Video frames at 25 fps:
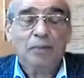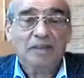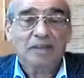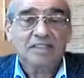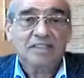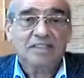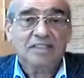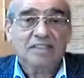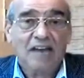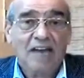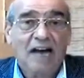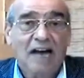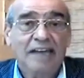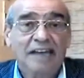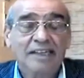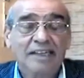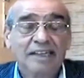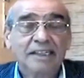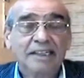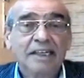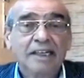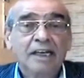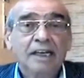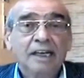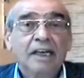
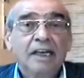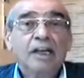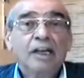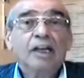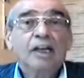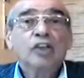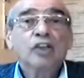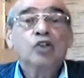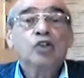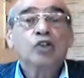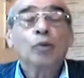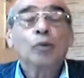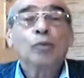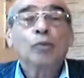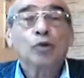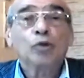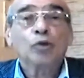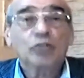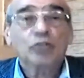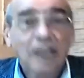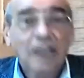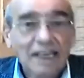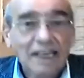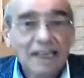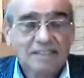Palestine to
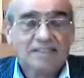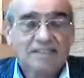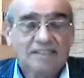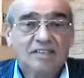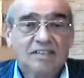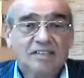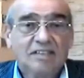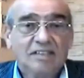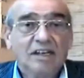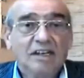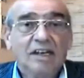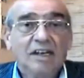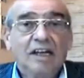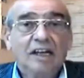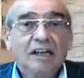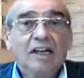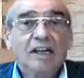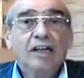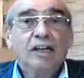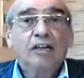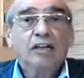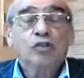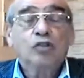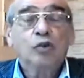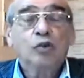protest,
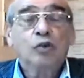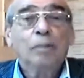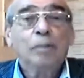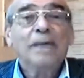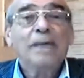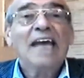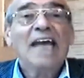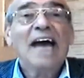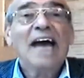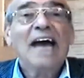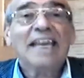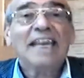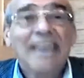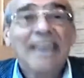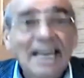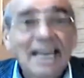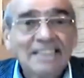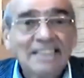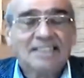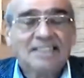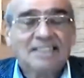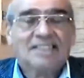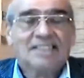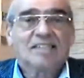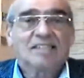to be
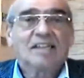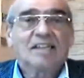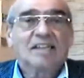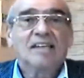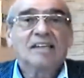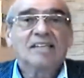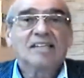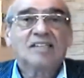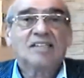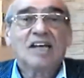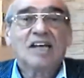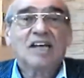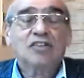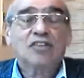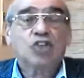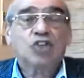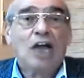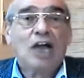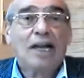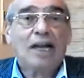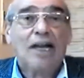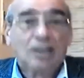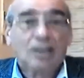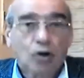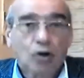against such
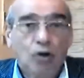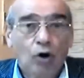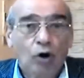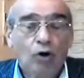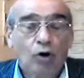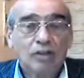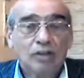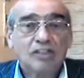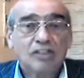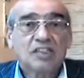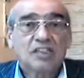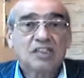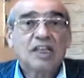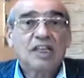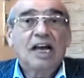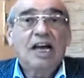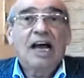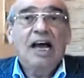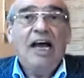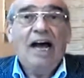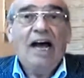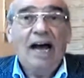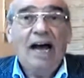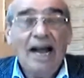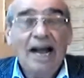accords,
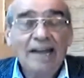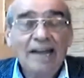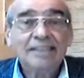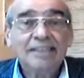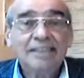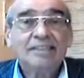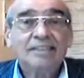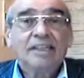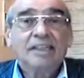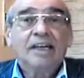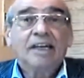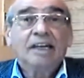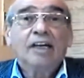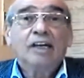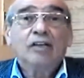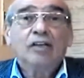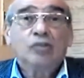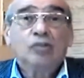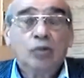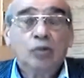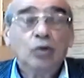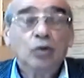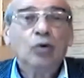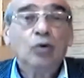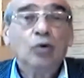and
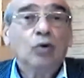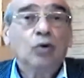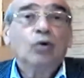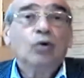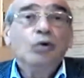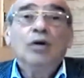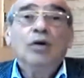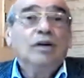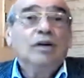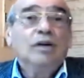to